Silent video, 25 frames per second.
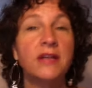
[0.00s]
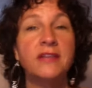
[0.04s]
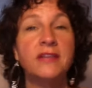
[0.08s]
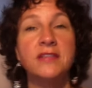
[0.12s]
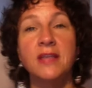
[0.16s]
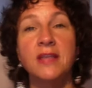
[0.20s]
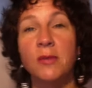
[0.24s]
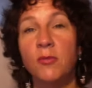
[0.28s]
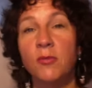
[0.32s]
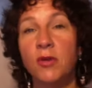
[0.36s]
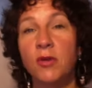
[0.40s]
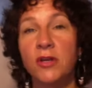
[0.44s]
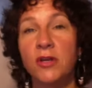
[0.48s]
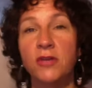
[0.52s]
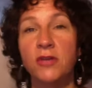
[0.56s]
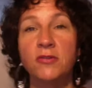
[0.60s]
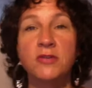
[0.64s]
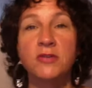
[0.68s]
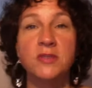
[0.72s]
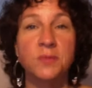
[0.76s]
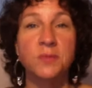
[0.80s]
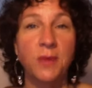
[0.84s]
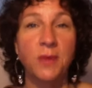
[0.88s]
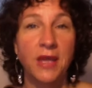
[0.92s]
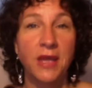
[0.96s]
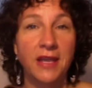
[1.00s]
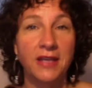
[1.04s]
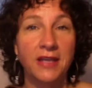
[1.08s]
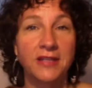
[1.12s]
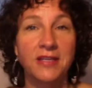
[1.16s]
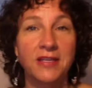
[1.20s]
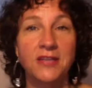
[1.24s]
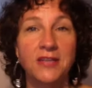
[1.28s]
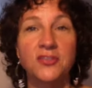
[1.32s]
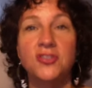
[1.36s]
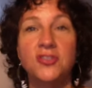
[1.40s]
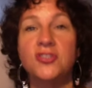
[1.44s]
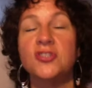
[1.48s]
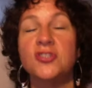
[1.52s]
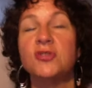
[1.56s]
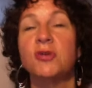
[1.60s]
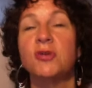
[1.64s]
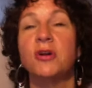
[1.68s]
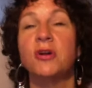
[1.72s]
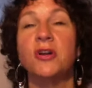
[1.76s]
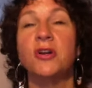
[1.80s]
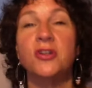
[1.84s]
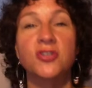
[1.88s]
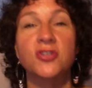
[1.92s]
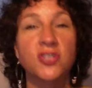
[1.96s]
someone who was paying attention to
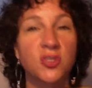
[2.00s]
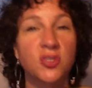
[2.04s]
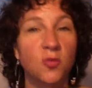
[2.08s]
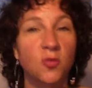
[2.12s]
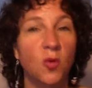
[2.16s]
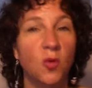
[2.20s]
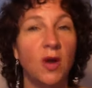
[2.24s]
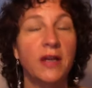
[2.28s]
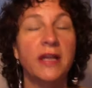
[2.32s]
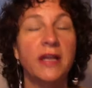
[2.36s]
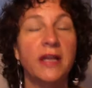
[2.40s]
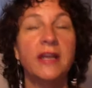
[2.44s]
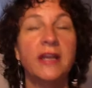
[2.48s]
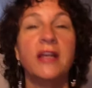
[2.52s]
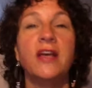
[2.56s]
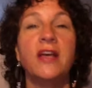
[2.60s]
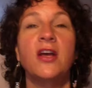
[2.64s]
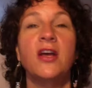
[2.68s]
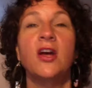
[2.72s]
her, and she wanted